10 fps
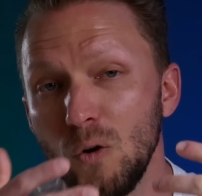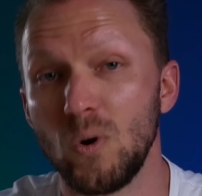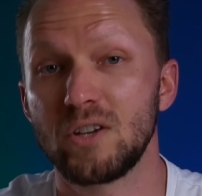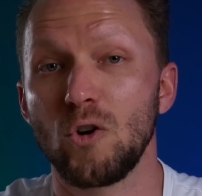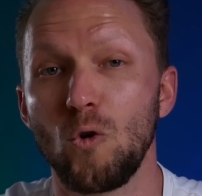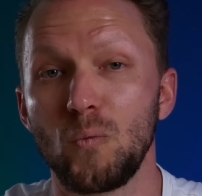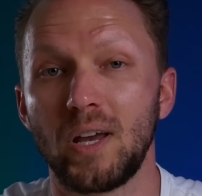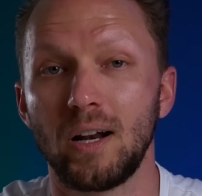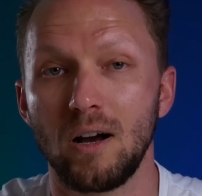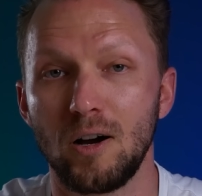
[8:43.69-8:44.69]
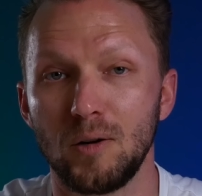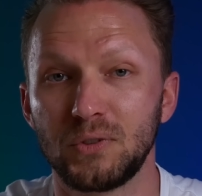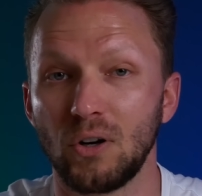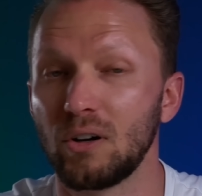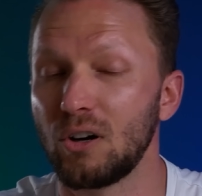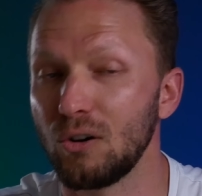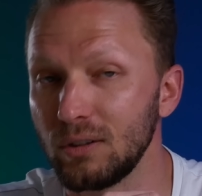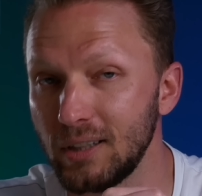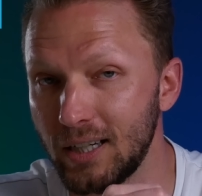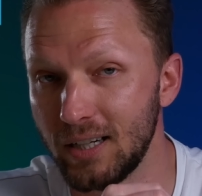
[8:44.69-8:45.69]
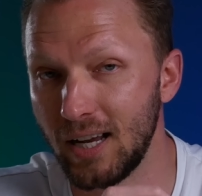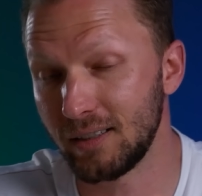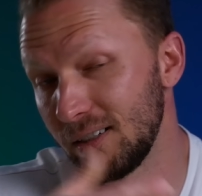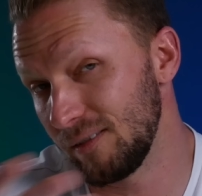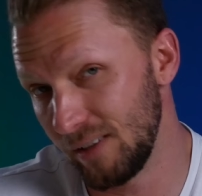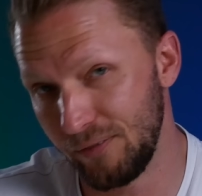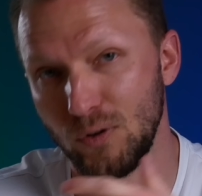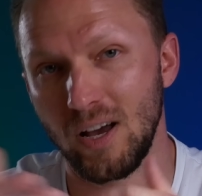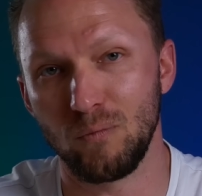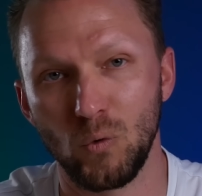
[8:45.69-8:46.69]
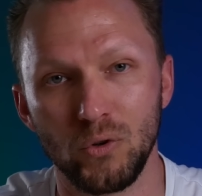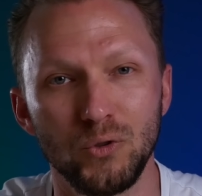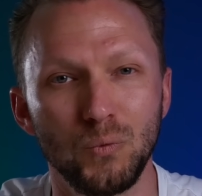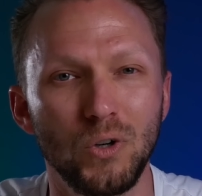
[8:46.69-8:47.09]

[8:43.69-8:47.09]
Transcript: which HomeKit hubs are currently connected if you have more than